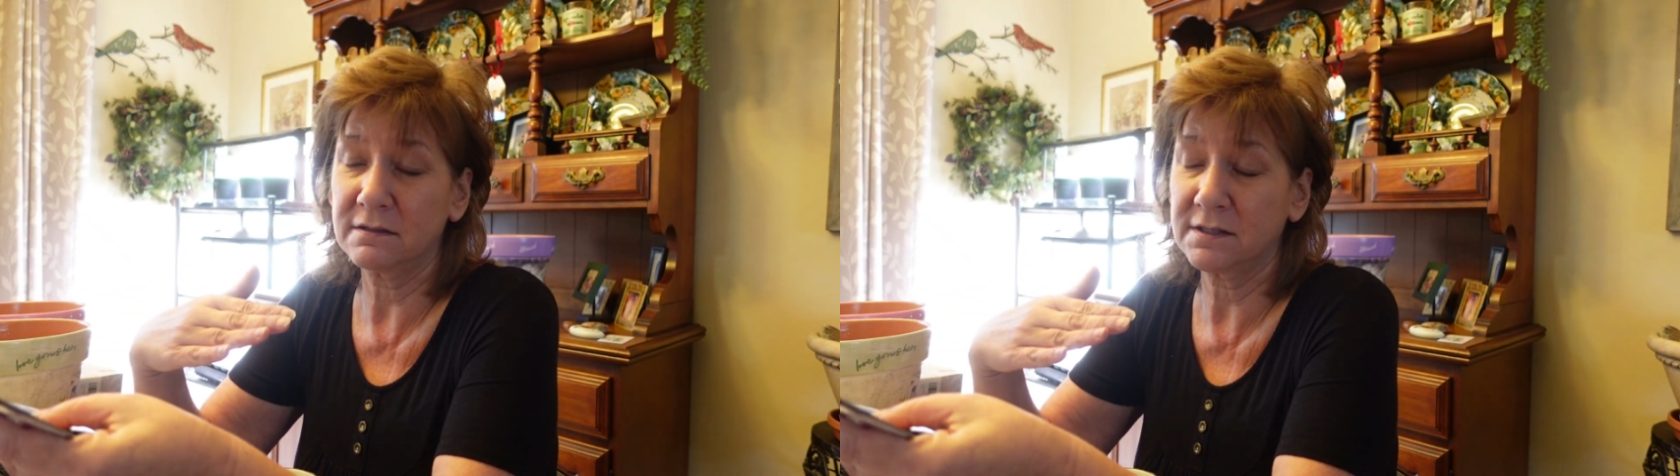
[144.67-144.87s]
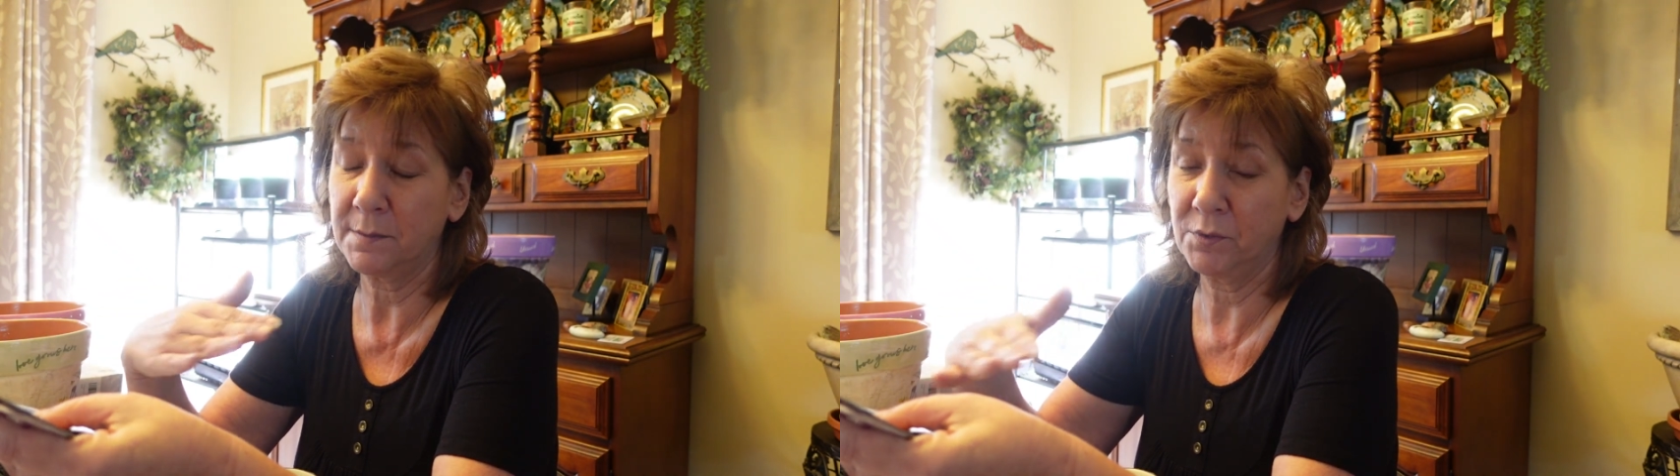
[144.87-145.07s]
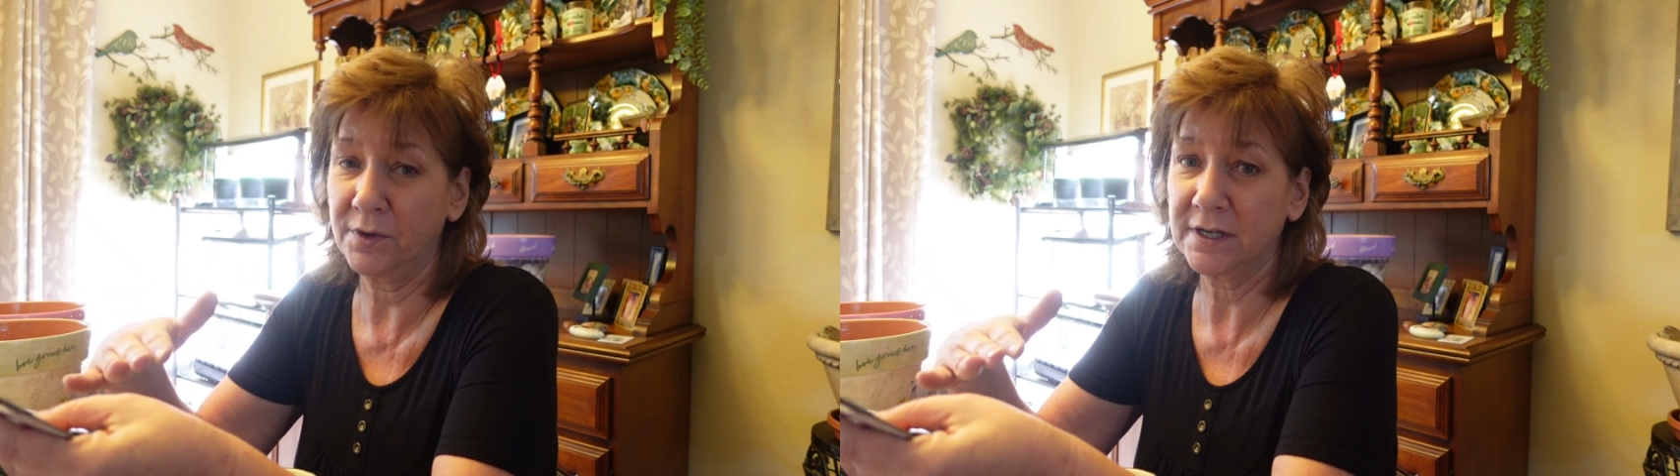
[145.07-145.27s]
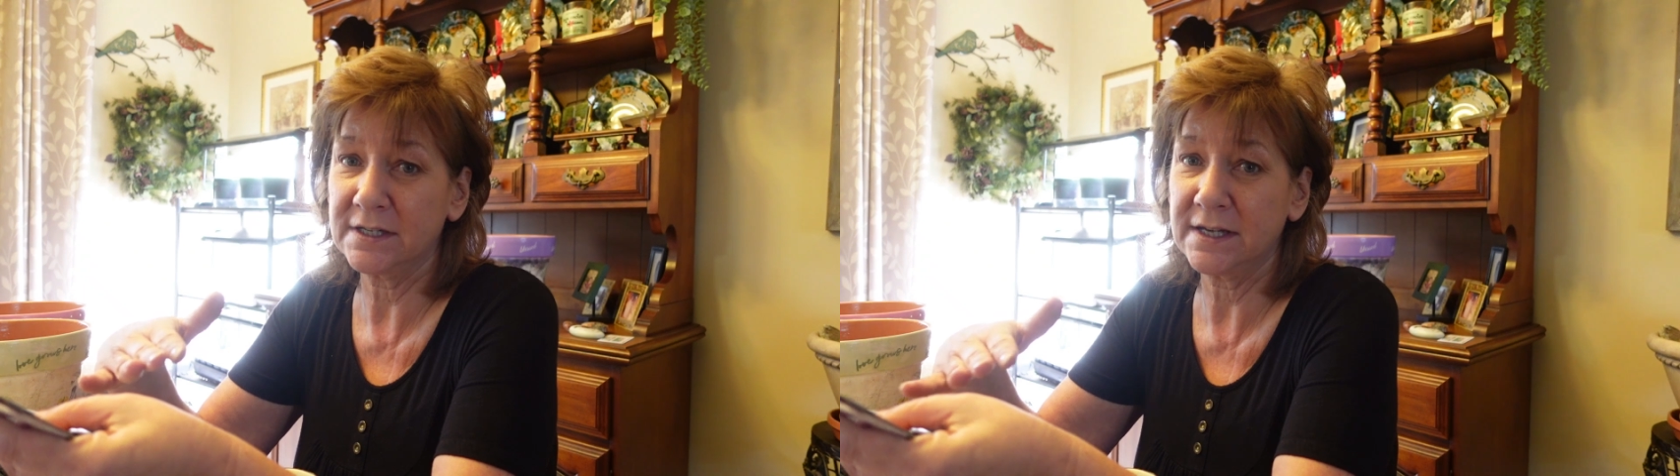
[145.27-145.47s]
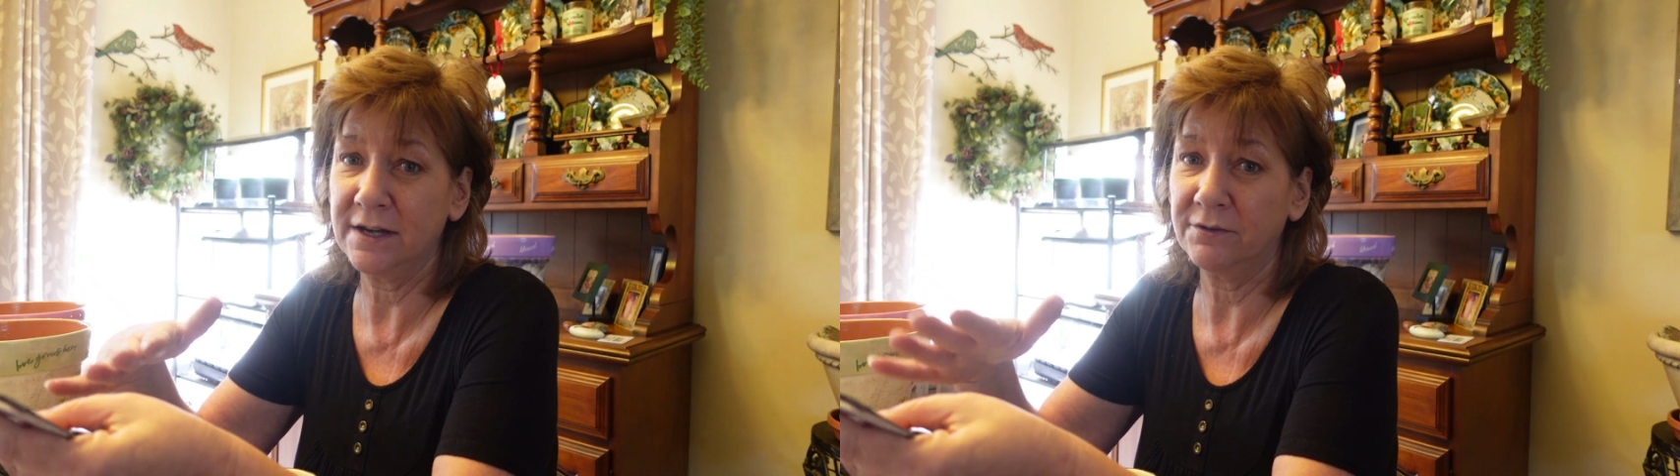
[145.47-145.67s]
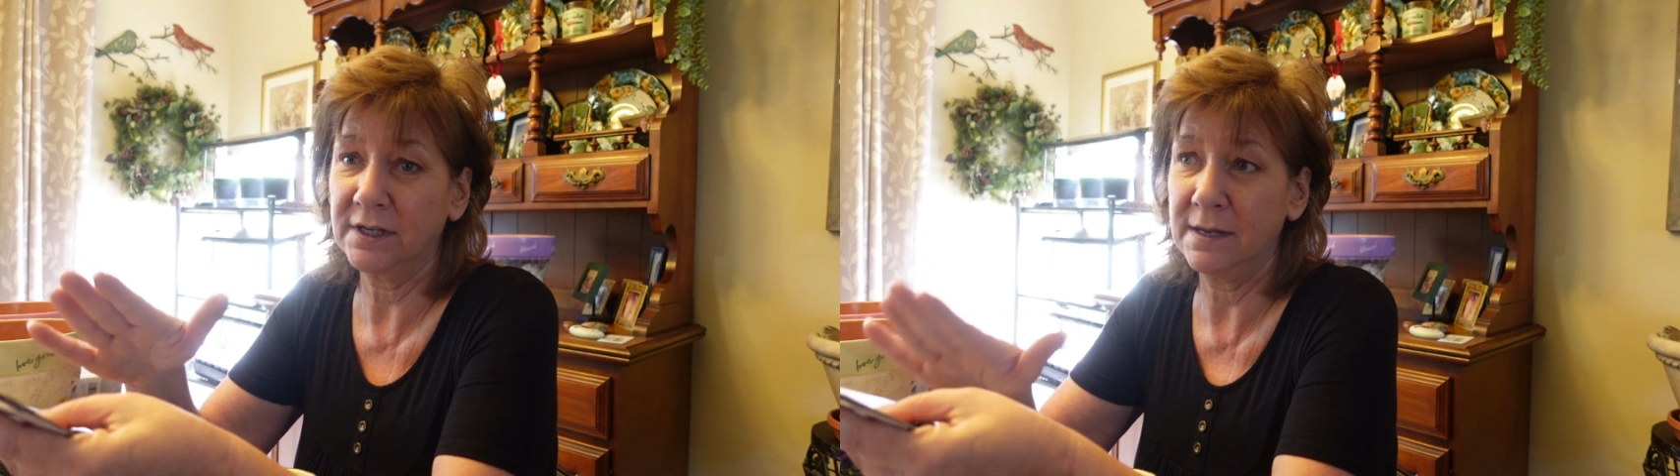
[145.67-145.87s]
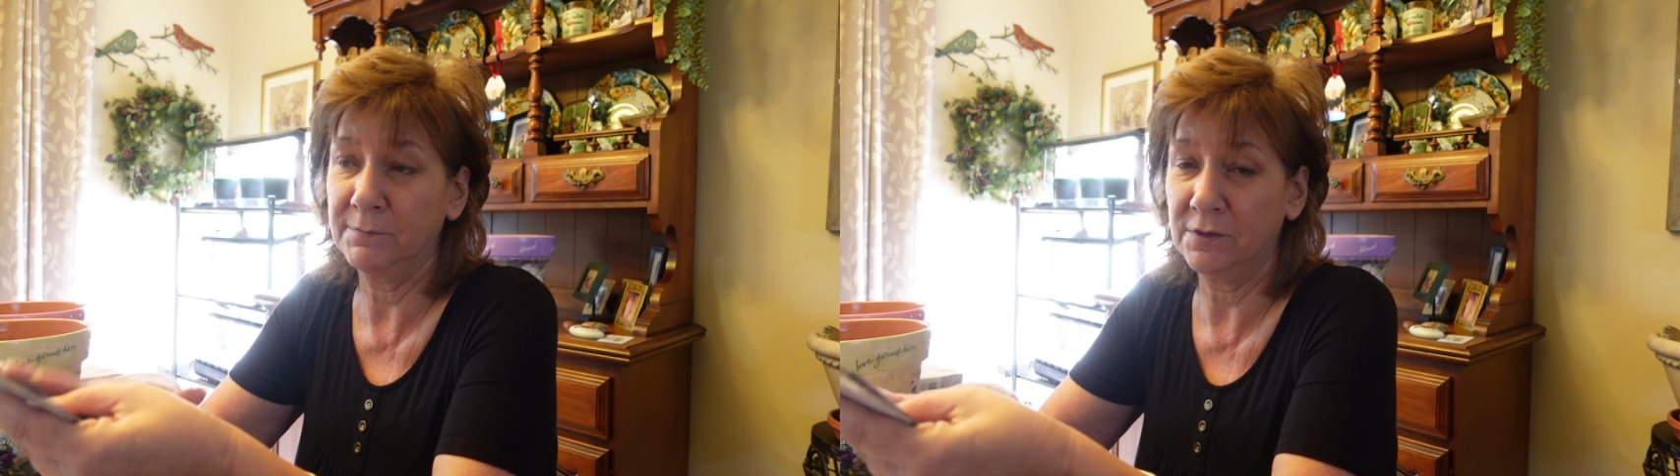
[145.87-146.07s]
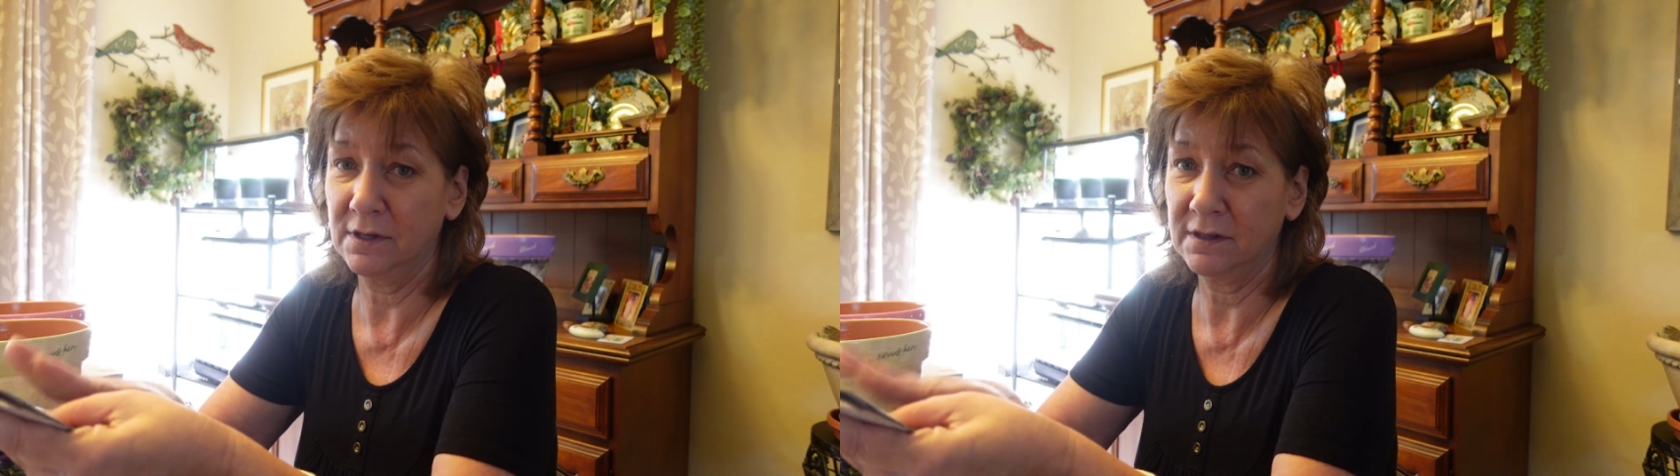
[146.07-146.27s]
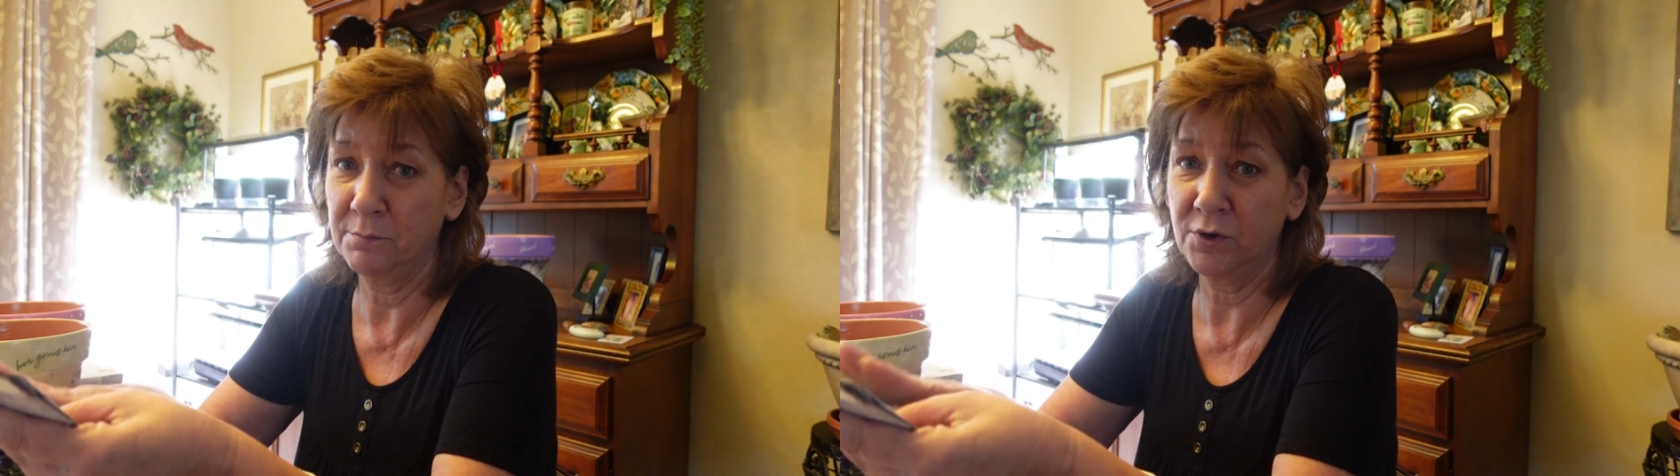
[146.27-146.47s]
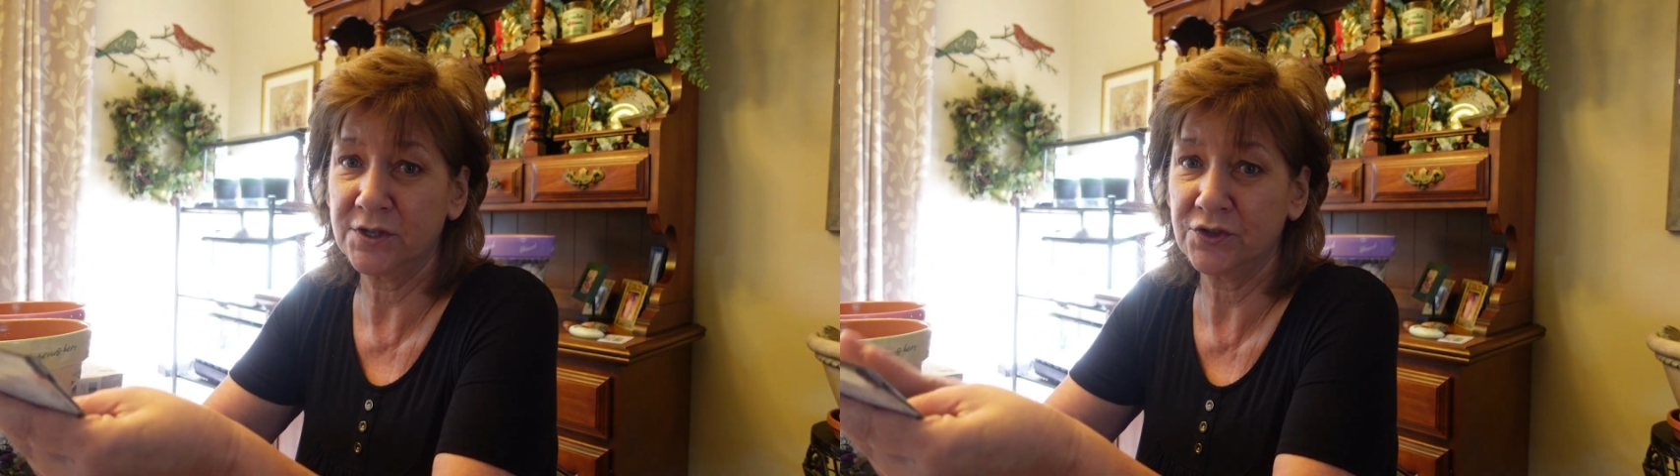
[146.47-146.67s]
Tupperware container to keep the
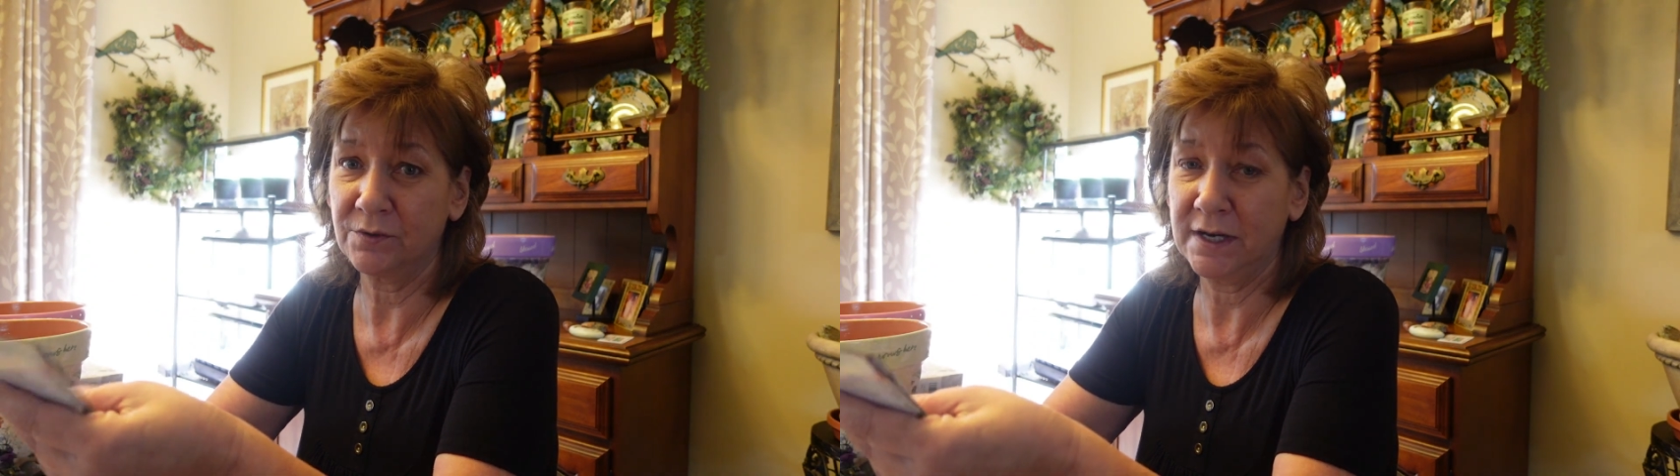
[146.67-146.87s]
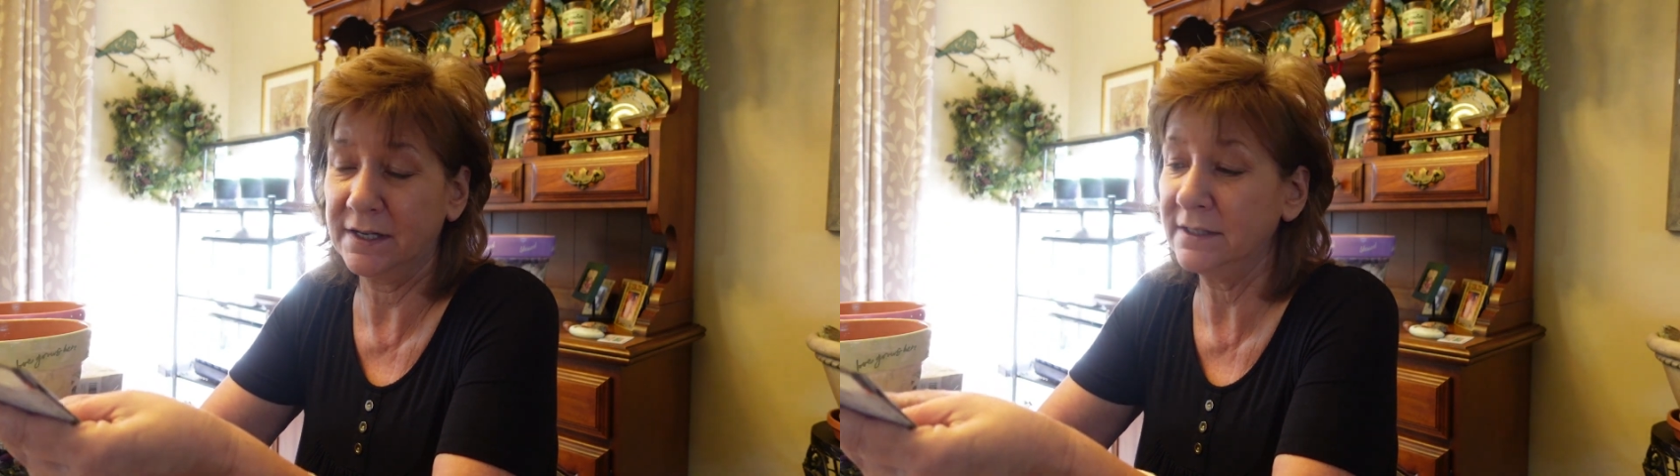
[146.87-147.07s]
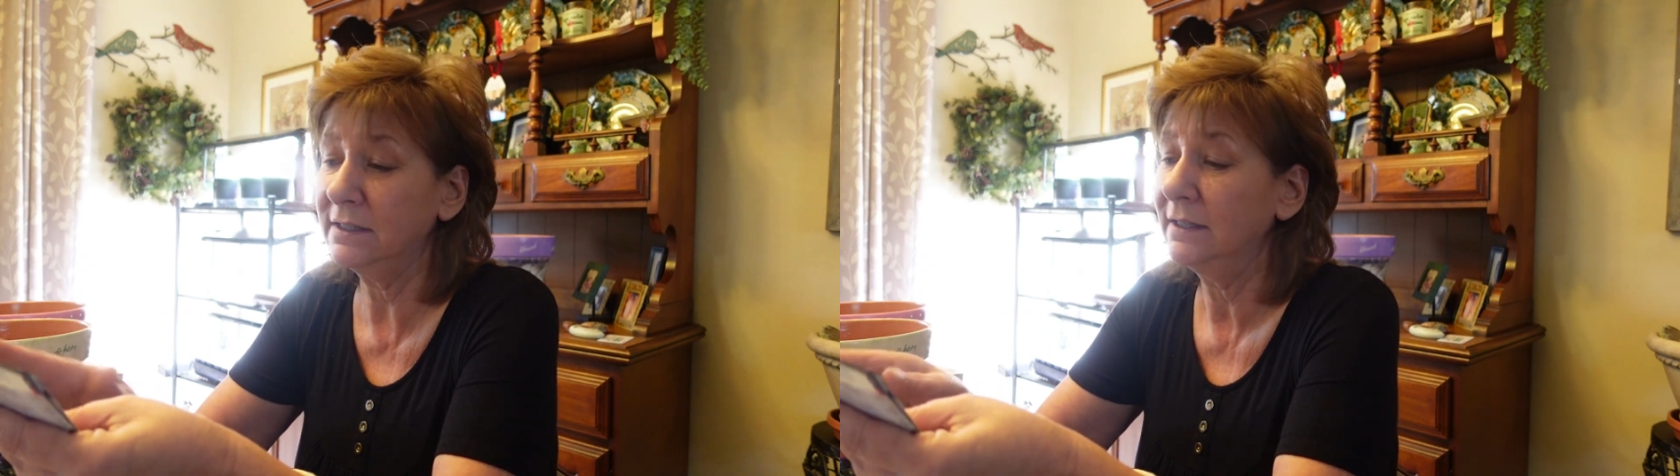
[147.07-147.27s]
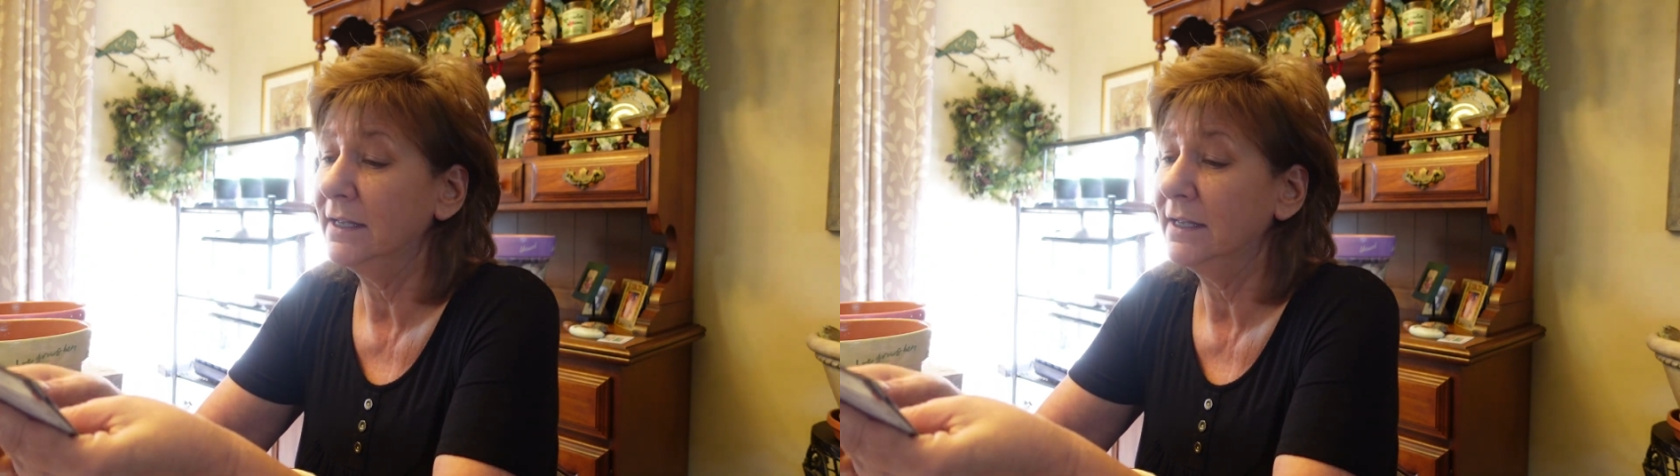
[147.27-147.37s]
moisture in.